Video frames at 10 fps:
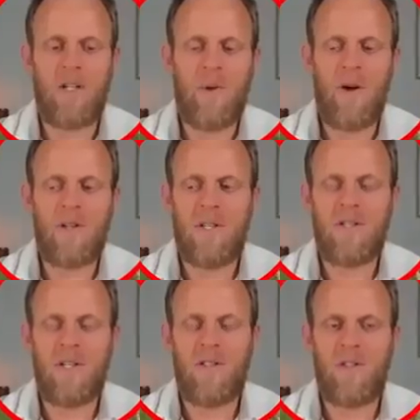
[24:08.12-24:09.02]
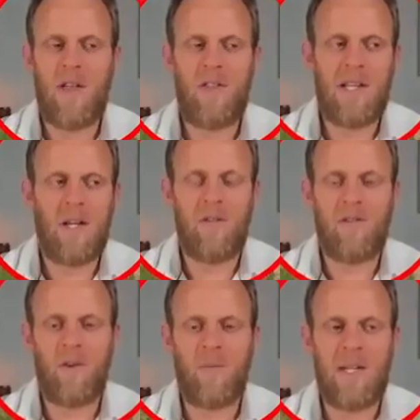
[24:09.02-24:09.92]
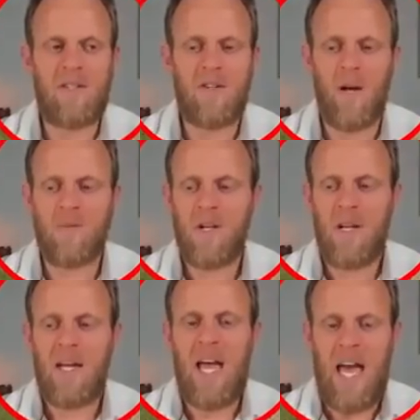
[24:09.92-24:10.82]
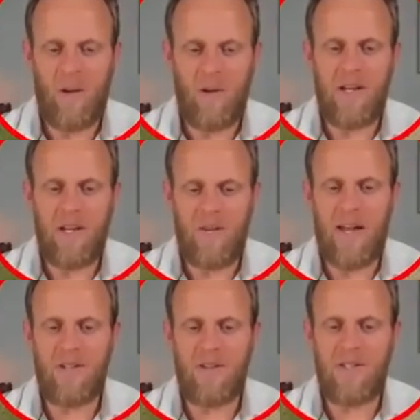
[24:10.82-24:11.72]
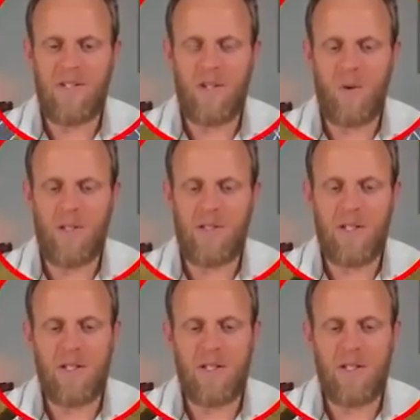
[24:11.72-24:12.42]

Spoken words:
And to be honest, it is a thing that I've thought of many times. How do I take advantage of this situation?